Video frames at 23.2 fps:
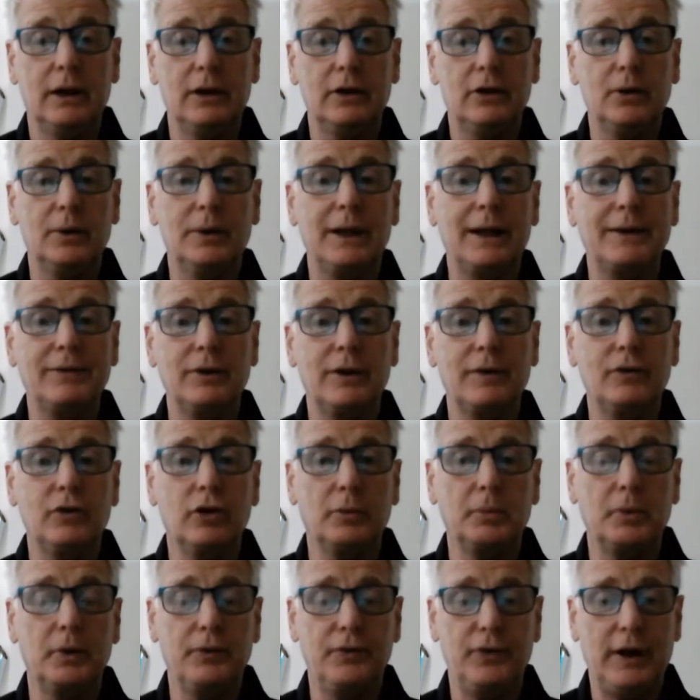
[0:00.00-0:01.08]
to a level of
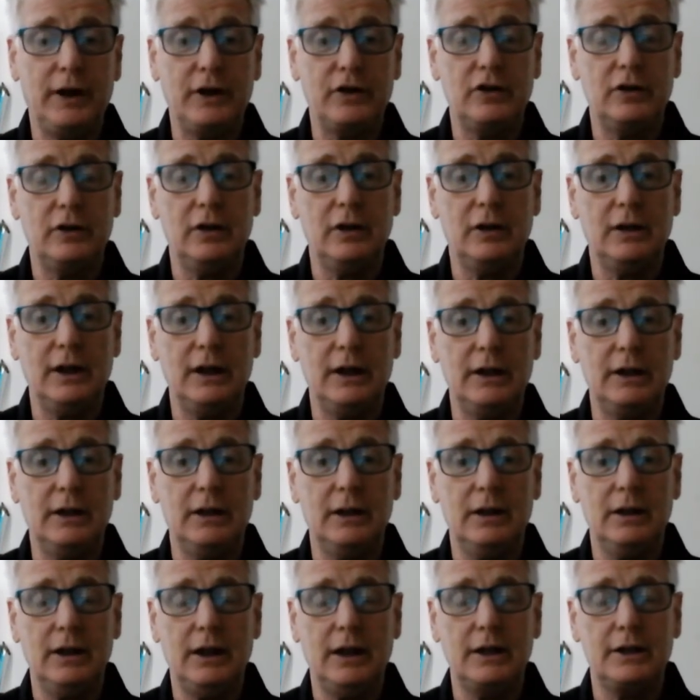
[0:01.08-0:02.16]
normal function that they,
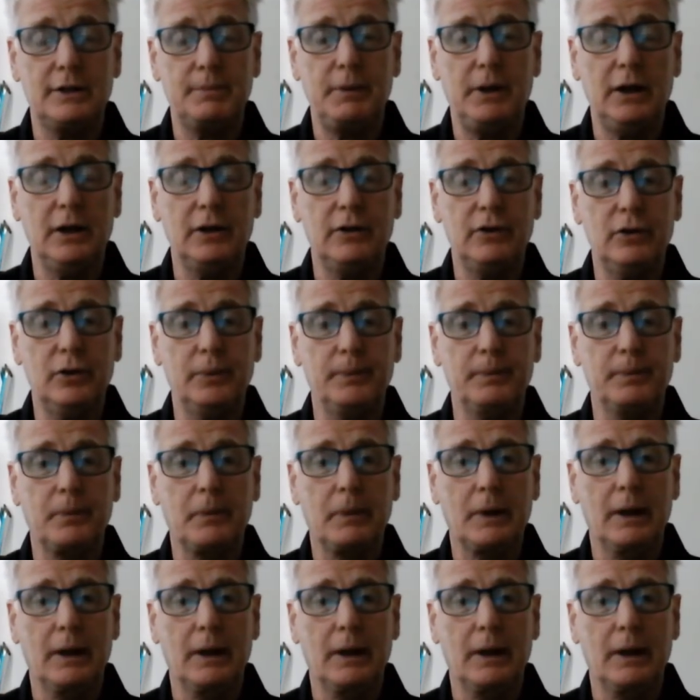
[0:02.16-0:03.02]
they aspire to.